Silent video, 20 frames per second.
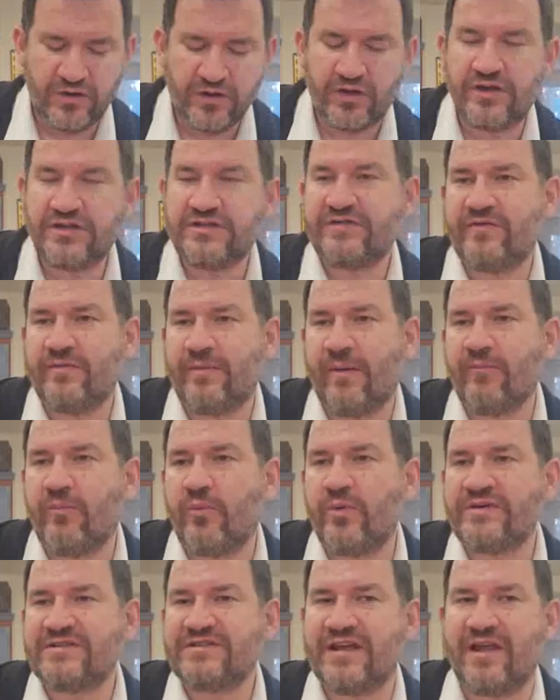Because if you remember,
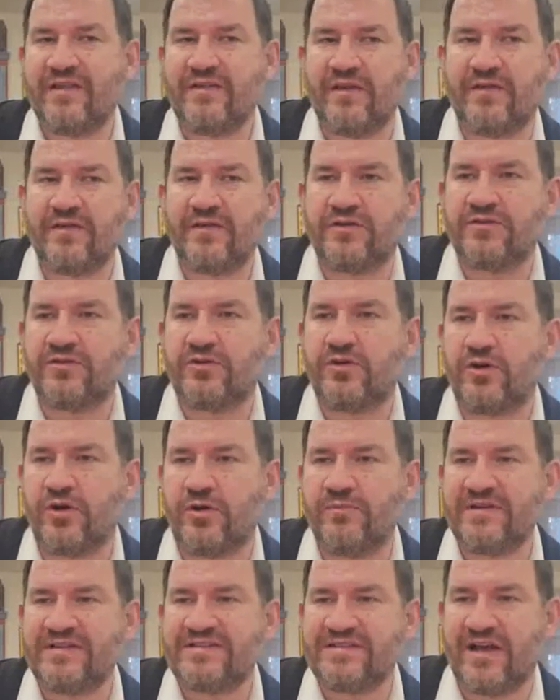we said that the
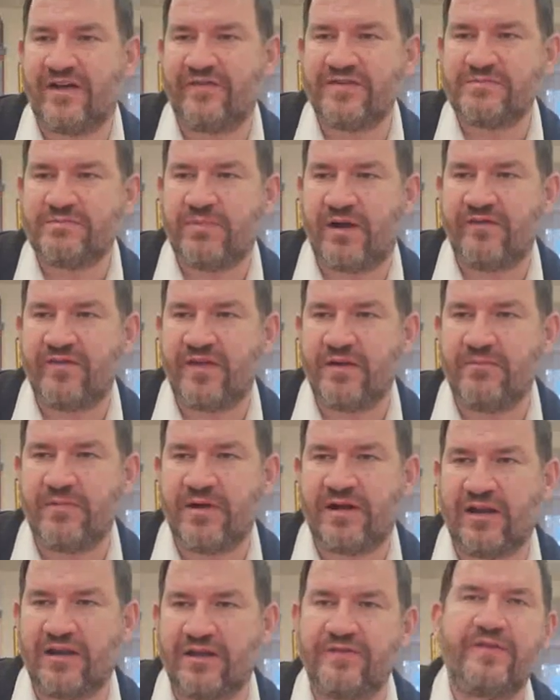tchum itself is part of the Ir
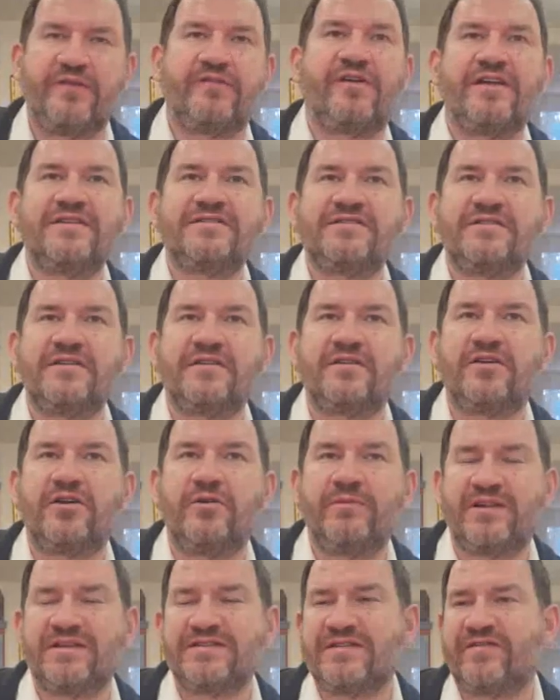Miklat. If he runs into the
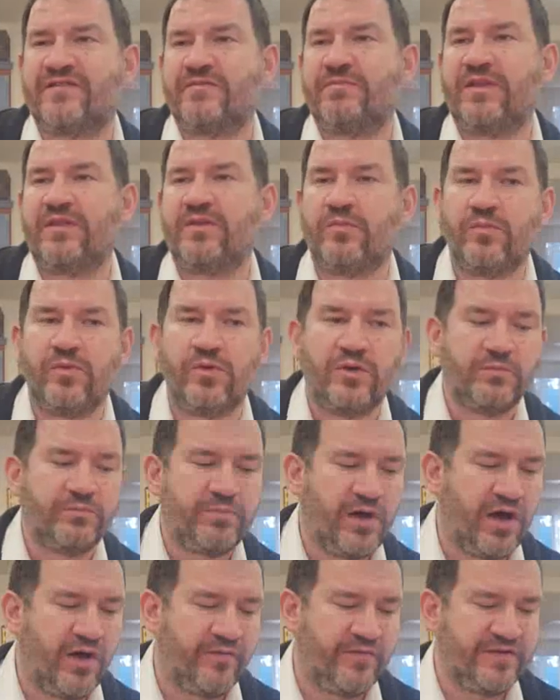tchum, it doesn't have to be the wall
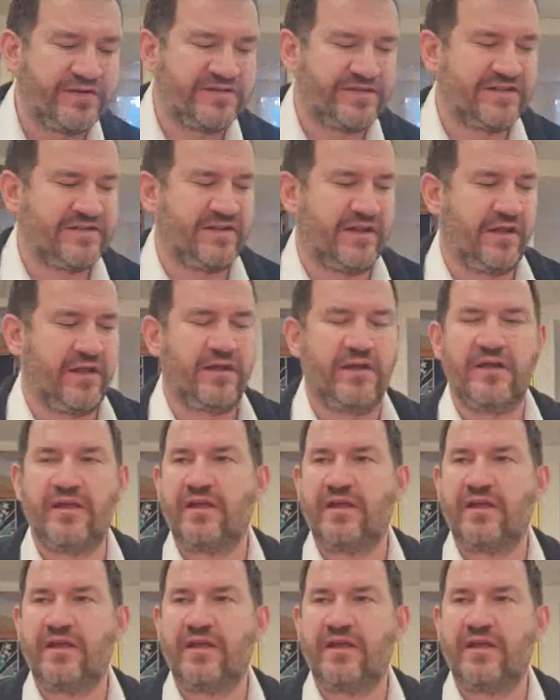part of the city.